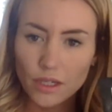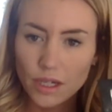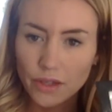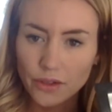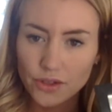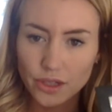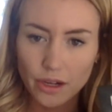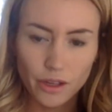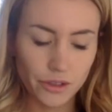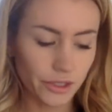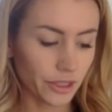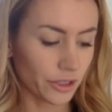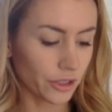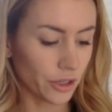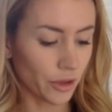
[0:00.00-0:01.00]
There's a color
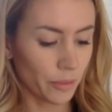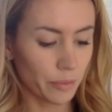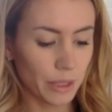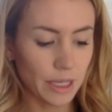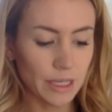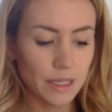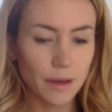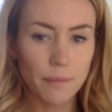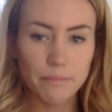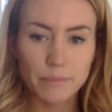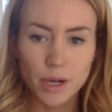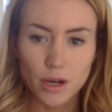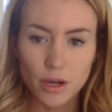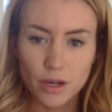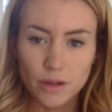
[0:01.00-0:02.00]
in here called Pink
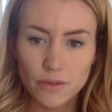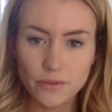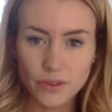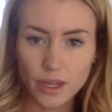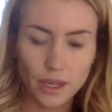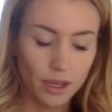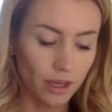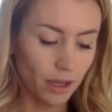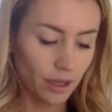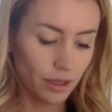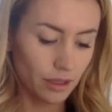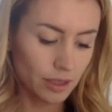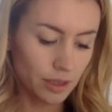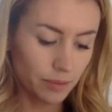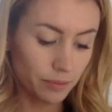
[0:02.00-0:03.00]
Mauve,
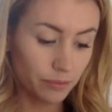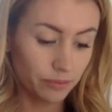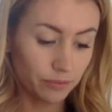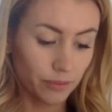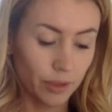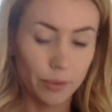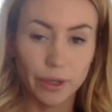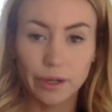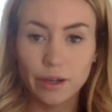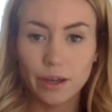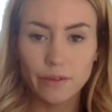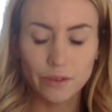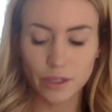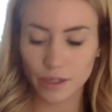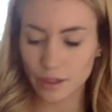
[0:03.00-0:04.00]
and I wear it
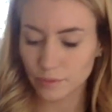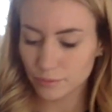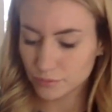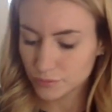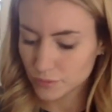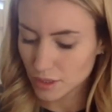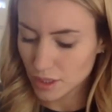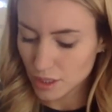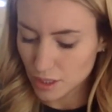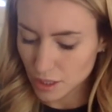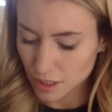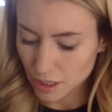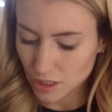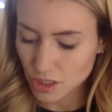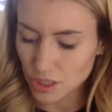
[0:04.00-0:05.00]
every day.
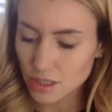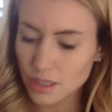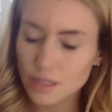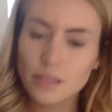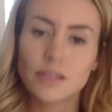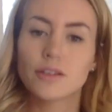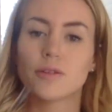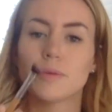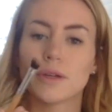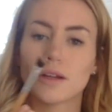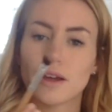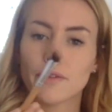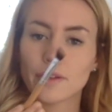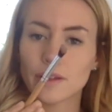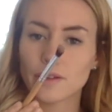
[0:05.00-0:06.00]
I just does a little bit.
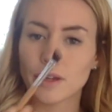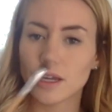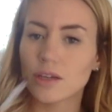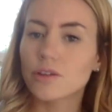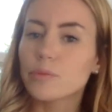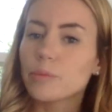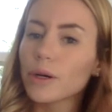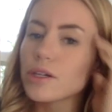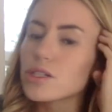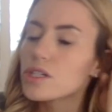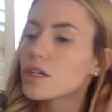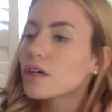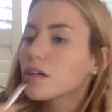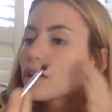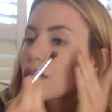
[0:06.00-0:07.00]
I have a little angle brush
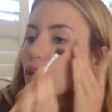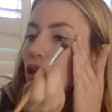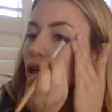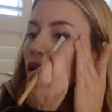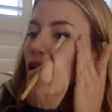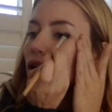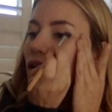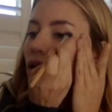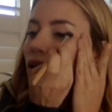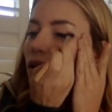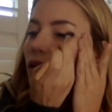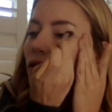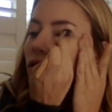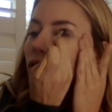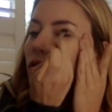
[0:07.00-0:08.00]
here, and
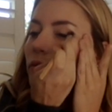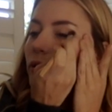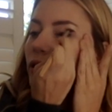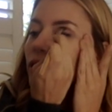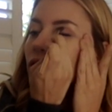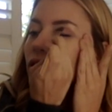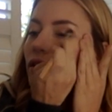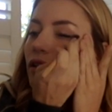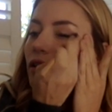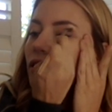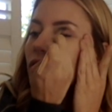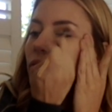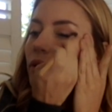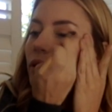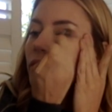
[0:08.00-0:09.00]
I'm just gonna put it
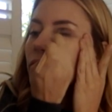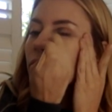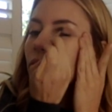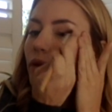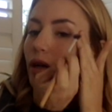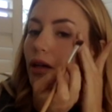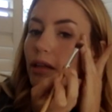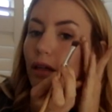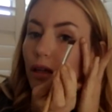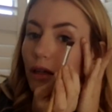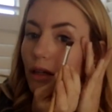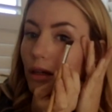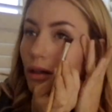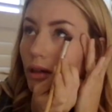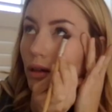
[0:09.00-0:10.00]
on my
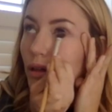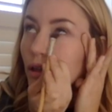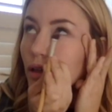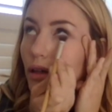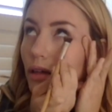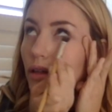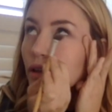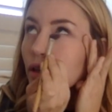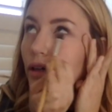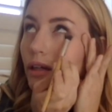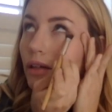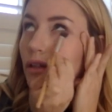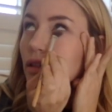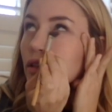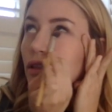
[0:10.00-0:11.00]
eyelid.
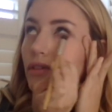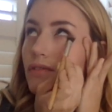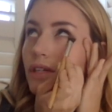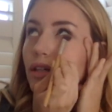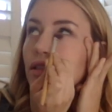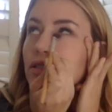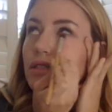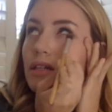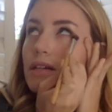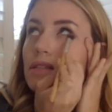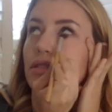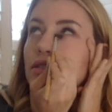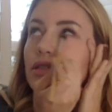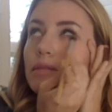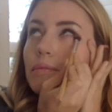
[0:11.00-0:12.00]
It just gives like a
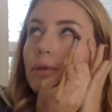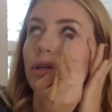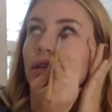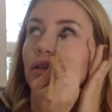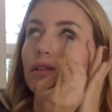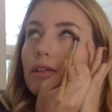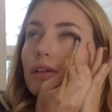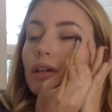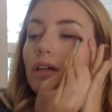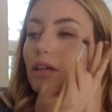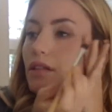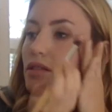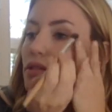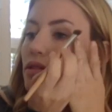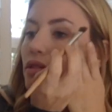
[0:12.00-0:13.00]
dusty pink look.
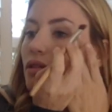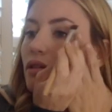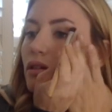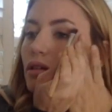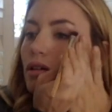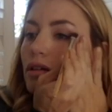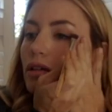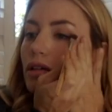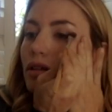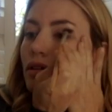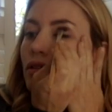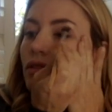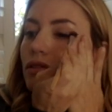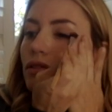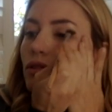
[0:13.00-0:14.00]
It's
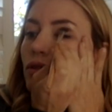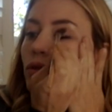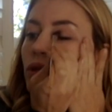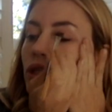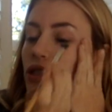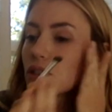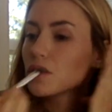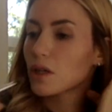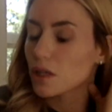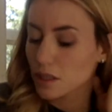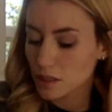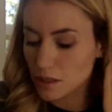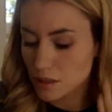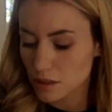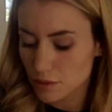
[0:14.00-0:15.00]
quite
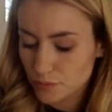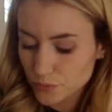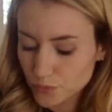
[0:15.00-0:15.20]
nice.